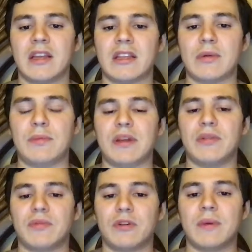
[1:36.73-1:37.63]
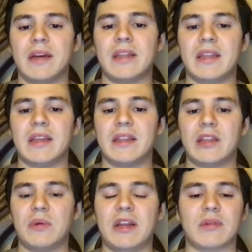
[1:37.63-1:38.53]
they would be in the room, and
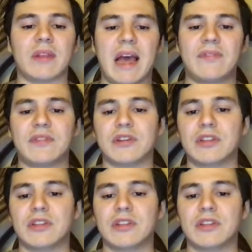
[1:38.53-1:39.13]
you would hear laughter,